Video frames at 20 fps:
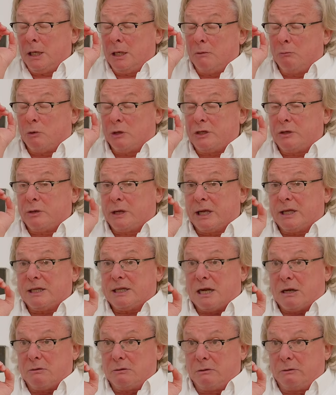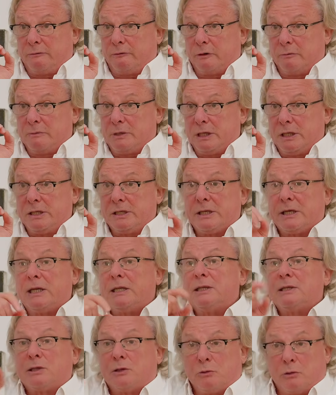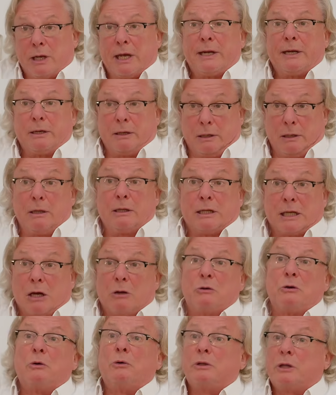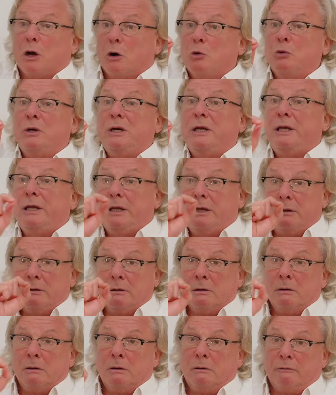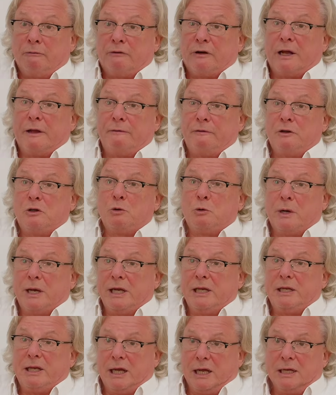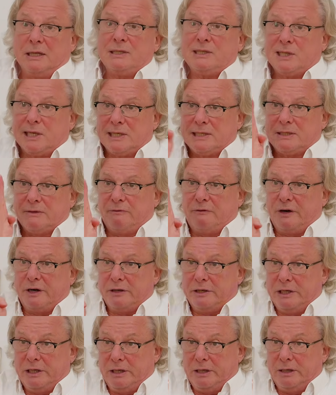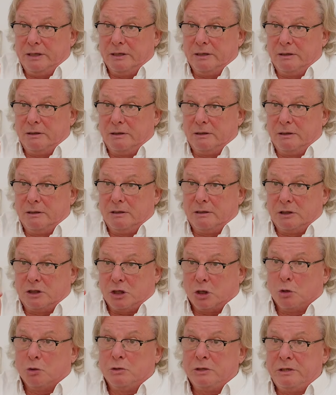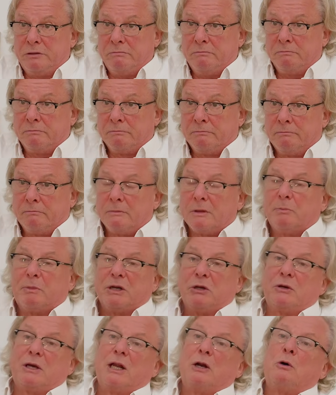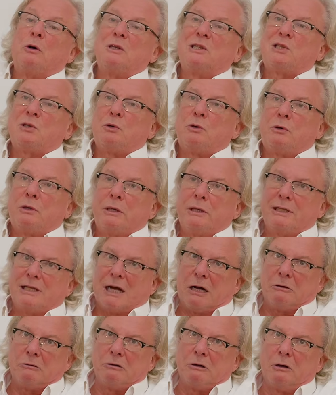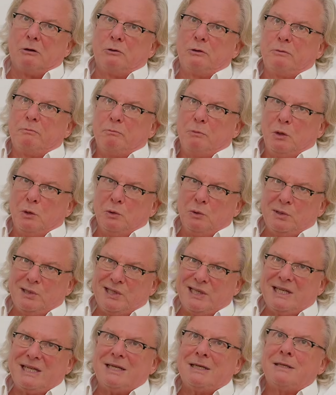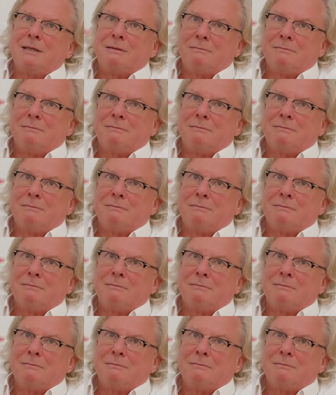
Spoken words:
What you can download from the internet is you can download only 528 Hertz as a very tone, but you can also download music.